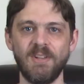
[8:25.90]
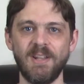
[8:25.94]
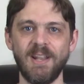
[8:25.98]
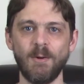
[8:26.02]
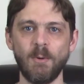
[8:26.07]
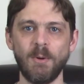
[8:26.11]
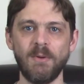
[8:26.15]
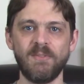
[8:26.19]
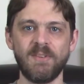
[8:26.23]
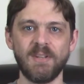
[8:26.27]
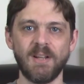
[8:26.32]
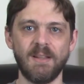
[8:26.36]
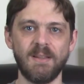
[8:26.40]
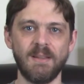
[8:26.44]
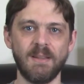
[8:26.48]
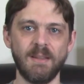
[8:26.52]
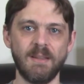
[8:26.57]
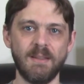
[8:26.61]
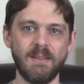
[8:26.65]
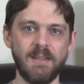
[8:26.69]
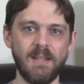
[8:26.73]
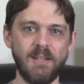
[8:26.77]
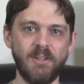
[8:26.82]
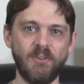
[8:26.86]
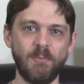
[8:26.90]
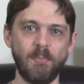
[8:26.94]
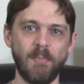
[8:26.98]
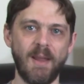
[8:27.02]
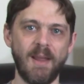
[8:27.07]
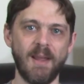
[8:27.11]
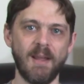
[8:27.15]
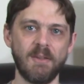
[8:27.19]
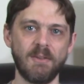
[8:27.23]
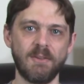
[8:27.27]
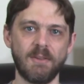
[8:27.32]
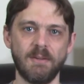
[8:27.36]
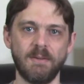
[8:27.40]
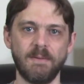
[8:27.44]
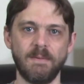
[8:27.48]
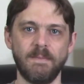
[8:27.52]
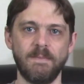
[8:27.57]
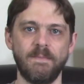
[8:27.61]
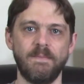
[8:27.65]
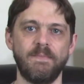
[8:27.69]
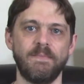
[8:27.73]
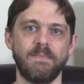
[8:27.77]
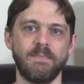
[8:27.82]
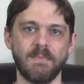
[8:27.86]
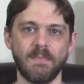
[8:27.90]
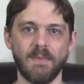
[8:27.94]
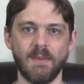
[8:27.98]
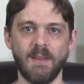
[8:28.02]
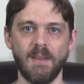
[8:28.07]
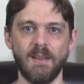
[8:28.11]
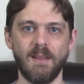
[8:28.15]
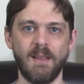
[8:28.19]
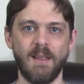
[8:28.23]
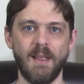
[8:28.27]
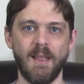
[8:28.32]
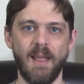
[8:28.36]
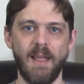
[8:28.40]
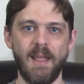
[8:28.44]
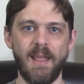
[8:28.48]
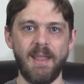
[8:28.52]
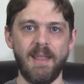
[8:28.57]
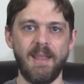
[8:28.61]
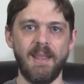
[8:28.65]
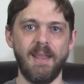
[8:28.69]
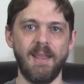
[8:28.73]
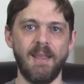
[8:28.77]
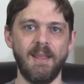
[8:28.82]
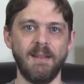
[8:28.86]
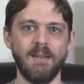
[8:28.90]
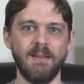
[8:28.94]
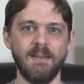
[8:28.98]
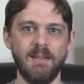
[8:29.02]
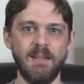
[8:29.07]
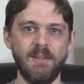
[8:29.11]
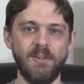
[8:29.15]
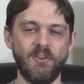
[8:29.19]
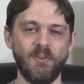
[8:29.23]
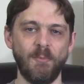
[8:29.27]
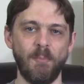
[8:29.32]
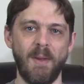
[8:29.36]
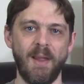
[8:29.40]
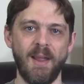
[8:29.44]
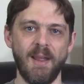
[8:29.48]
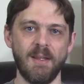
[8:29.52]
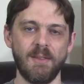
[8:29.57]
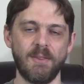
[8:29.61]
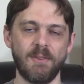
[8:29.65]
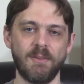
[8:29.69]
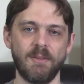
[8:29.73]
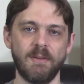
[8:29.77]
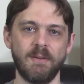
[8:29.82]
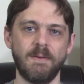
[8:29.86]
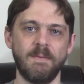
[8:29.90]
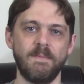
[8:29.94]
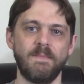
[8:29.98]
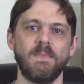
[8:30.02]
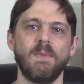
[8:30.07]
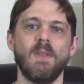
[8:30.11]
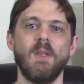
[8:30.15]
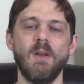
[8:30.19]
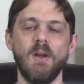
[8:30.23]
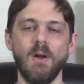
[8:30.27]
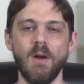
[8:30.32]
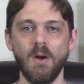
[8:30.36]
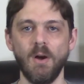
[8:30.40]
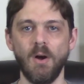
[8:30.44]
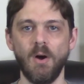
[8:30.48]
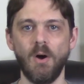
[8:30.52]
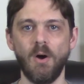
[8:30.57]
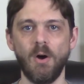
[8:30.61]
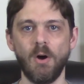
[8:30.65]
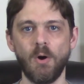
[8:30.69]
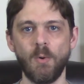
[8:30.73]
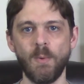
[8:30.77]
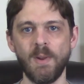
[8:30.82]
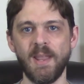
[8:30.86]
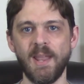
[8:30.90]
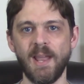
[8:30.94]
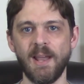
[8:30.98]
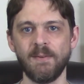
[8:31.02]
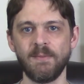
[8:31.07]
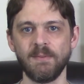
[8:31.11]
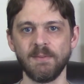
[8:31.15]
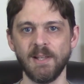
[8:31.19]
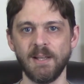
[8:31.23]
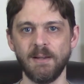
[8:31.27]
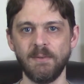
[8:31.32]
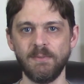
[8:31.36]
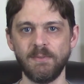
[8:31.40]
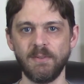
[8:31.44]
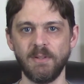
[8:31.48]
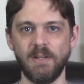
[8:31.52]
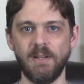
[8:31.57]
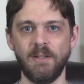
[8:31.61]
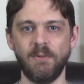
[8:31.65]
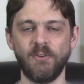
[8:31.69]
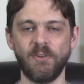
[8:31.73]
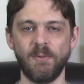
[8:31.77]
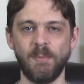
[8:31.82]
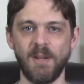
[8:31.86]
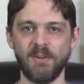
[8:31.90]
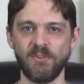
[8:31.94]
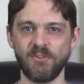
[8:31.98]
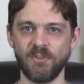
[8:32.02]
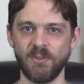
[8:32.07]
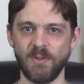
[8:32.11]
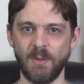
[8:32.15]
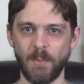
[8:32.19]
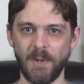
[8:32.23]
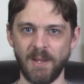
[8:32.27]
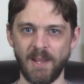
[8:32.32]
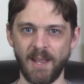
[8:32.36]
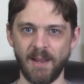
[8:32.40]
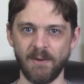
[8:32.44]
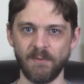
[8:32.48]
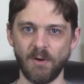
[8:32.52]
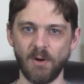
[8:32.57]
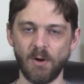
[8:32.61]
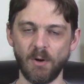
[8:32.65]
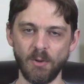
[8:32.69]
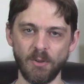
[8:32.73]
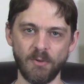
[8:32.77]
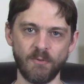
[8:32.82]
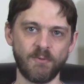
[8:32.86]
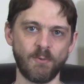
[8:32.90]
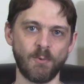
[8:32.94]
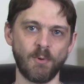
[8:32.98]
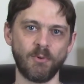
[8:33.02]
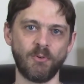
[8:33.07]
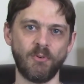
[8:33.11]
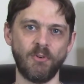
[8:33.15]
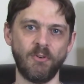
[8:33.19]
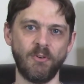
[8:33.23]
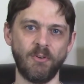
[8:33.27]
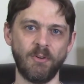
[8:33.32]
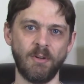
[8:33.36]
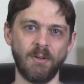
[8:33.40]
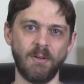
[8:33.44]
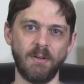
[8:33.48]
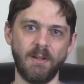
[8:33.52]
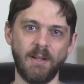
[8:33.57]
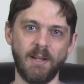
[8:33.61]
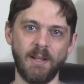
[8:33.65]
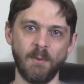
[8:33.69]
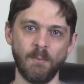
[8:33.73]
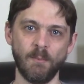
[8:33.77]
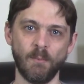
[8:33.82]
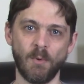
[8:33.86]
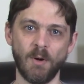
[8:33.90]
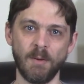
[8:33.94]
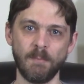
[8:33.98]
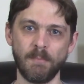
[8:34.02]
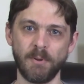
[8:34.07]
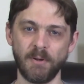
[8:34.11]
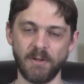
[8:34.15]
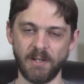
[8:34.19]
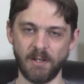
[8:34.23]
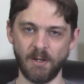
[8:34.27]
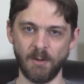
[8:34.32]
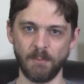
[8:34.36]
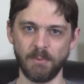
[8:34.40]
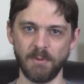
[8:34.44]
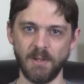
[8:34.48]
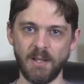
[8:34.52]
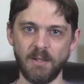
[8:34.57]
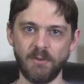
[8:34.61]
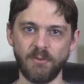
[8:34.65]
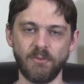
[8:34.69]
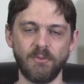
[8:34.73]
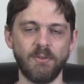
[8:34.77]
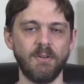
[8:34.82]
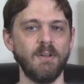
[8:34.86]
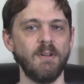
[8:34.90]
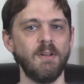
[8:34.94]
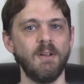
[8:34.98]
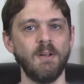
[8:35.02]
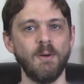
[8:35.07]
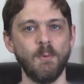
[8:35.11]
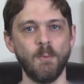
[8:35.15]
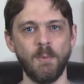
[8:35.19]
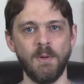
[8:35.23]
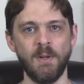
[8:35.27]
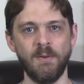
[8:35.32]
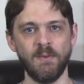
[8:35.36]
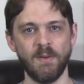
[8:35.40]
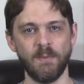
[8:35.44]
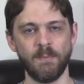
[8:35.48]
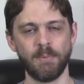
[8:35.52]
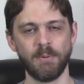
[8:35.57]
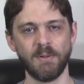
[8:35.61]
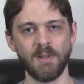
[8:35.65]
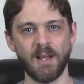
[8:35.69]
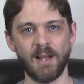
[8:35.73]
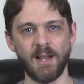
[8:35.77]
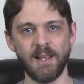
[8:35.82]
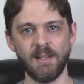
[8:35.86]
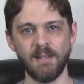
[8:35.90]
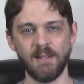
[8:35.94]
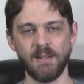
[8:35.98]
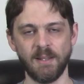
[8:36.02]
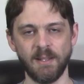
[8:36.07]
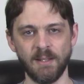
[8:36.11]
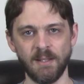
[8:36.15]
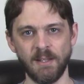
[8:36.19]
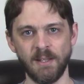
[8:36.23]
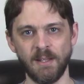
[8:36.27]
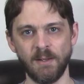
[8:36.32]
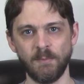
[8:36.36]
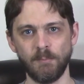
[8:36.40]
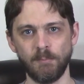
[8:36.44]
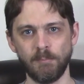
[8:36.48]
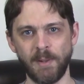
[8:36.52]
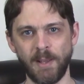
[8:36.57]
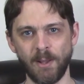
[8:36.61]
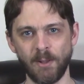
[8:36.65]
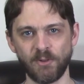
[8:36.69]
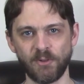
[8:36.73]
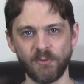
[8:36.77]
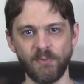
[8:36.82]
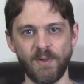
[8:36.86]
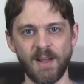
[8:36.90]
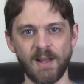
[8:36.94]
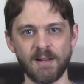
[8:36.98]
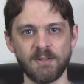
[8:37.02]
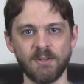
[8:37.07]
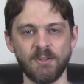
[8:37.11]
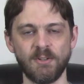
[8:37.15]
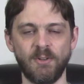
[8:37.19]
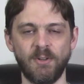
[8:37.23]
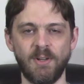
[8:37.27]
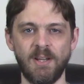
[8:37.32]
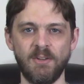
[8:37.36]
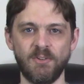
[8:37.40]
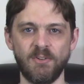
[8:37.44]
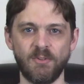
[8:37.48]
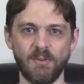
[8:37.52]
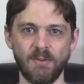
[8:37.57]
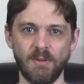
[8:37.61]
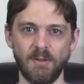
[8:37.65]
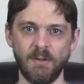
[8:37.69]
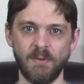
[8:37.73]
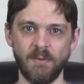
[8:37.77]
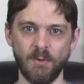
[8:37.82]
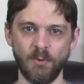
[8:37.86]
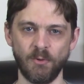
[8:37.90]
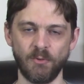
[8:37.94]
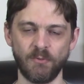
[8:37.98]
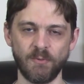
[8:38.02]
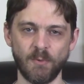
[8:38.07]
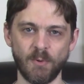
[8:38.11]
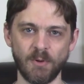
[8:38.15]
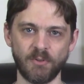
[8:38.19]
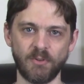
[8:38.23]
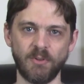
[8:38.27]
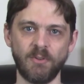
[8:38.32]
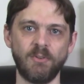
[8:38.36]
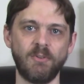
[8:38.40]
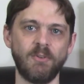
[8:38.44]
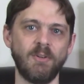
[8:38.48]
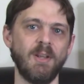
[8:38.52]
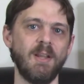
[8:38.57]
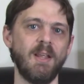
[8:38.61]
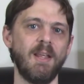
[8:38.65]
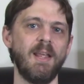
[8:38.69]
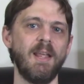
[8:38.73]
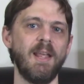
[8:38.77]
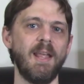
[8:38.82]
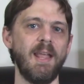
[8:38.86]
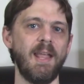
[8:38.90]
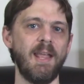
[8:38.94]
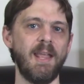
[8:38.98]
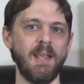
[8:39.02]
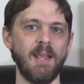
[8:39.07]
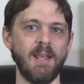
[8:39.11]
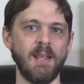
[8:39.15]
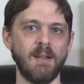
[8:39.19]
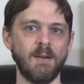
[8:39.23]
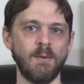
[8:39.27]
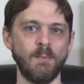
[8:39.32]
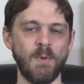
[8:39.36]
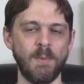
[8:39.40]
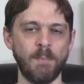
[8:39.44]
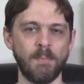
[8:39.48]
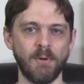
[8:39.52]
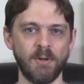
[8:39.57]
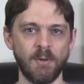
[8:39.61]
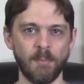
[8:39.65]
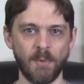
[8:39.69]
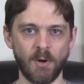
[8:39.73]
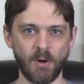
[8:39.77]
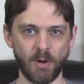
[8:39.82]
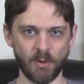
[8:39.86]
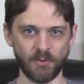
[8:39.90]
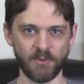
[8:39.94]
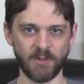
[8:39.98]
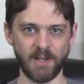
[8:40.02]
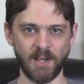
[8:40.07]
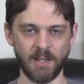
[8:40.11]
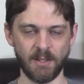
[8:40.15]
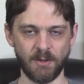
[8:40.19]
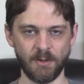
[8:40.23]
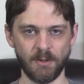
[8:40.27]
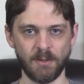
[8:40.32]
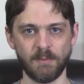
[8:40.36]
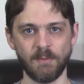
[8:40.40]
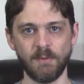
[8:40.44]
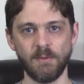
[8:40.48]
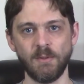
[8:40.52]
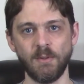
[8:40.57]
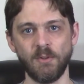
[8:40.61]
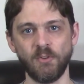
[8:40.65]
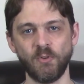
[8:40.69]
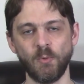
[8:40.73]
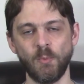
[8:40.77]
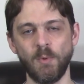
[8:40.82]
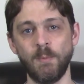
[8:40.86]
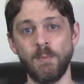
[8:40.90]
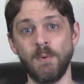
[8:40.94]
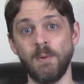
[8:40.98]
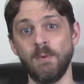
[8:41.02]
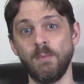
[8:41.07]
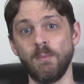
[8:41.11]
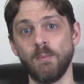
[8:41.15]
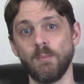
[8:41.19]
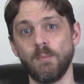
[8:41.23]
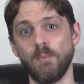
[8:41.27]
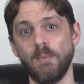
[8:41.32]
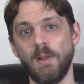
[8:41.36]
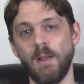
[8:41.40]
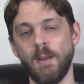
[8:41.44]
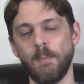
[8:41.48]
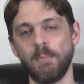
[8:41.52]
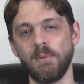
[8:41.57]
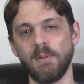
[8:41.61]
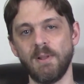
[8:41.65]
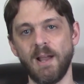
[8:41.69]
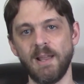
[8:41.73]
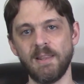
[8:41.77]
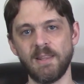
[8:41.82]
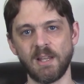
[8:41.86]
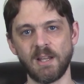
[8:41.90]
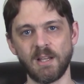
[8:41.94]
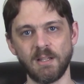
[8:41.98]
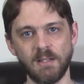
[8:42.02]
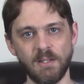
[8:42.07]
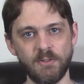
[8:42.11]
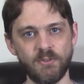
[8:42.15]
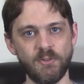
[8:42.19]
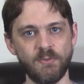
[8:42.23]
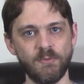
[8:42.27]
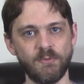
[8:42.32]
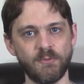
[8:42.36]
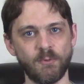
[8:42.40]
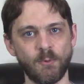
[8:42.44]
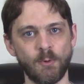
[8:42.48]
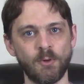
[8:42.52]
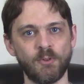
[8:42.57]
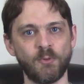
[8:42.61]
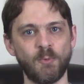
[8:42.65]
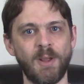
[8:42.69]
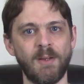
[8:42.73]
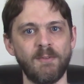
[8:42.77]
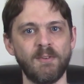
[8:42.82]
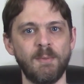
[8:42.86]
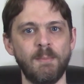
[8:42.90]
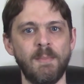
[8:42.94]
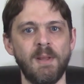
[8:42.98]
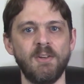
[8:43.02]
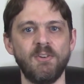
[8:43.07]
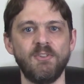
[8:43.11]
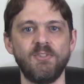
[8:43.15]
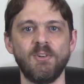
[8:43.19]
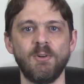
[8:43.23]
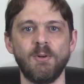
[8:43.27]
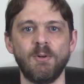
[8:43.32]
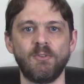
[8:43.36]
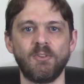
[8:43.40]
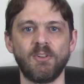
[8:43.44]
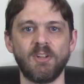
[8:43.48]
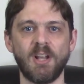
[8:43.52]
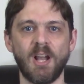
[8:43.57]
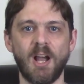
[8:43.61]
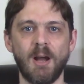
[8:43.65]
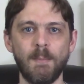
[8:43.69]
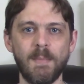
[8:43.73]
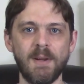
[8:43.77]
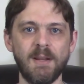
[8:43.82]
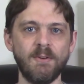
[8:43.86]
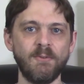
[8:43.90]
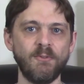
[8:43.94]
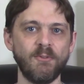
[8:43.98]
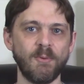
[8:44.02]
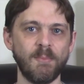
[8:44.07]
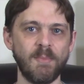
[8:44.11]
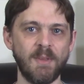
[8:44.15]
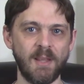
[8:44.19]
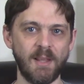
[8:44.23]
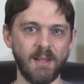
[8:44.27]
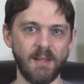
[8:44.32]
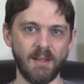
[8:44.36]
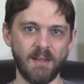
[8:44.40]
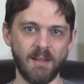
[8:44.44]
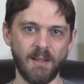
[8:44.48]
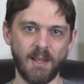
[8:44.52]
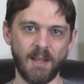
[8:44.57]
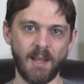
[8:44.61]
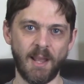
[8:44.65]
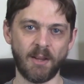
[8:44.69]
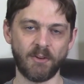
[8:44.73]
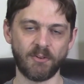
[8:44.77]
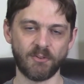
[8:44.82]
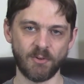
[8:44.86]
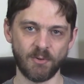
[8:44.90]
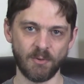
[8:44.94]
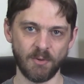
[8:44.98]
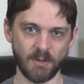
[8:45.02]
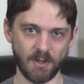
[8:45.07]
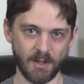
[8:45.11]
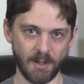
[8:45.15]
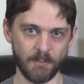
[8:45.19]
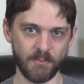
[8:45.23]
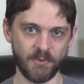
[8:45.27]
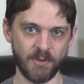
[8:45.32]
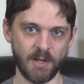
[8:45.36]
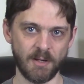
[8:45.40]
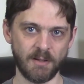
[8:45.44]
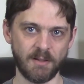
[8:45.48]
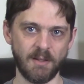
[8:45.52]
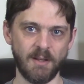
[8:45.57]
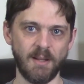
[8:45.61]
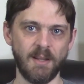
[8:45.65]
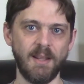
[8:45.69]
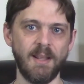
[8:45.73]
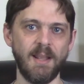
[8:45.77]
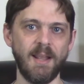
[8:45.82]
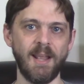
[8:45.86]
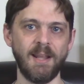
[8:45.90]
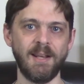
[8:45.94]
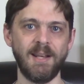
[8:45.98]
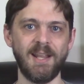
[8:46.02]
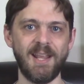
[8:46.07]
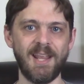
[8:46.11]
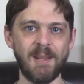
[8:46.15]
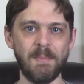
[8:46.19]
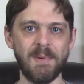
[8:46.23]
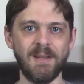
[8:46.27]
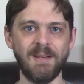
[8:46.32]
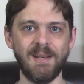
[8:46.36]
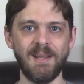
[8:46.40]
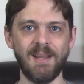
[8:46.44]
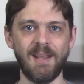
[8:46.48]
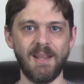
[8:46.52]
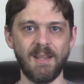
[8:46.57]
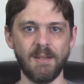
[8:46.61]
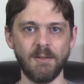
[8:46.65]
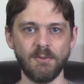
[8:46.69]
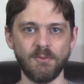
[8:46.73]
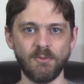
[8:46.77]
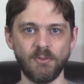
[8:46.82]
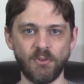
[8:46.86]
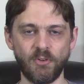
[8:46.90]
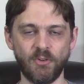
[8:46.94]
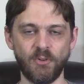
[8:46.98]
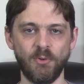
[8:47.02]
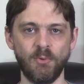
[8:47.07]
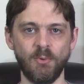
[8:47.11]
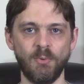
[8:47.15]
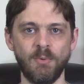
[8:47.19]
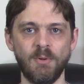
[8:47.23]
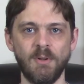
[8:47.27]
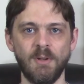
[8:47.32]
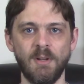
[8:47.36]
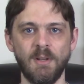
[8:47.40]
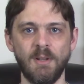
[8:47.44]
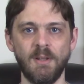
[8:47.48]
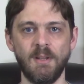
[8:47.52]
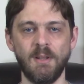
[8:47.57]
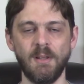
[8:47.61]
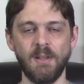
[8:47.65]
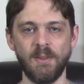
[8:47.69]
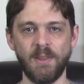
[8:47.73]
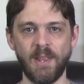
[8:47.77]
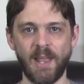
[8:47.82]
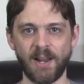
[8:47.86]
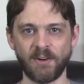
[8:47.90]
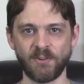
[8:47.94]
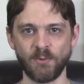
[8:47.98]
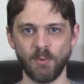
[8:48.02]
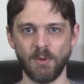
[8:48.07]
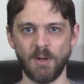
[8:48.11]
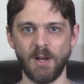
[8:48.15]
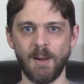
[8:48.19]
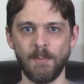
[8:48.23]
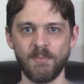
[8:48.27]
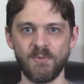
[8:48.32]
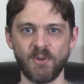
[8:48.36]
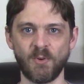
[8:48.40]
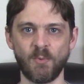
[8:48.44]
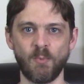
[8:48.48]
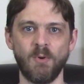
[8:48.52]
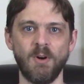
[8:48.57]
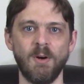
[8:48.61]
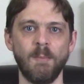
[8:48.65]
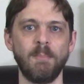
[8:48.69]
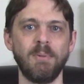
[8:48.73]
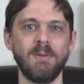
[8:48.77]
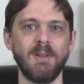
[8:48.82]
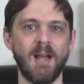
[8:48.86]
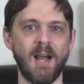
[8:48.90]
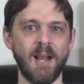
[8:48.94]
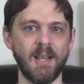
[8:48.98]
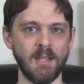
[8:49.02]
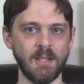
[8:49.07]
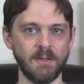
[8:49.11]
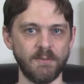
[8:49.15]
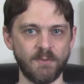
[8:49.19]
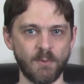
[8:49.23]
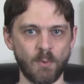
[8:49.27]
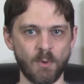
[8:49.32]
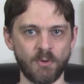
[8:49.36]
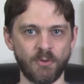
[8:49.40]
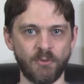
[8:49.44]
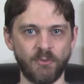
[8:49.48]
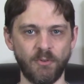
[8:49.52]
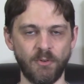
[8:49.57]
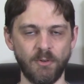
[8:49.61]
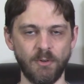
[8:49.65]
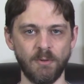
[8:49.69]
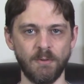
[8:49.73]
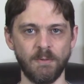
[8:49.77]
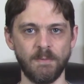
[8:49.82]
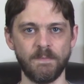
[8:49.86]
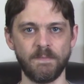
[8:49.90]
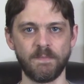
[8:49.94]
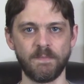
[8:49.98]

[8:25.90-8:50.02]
that we've done this math and this math, all we have left is to make sure that we have all the forces in one particular place. We've applied the bounce factor to each of those forces, and we put them all together. So when we apply the collision force, we have to make sure it's coming from the external object and aiming into the actual object we're applying the force to.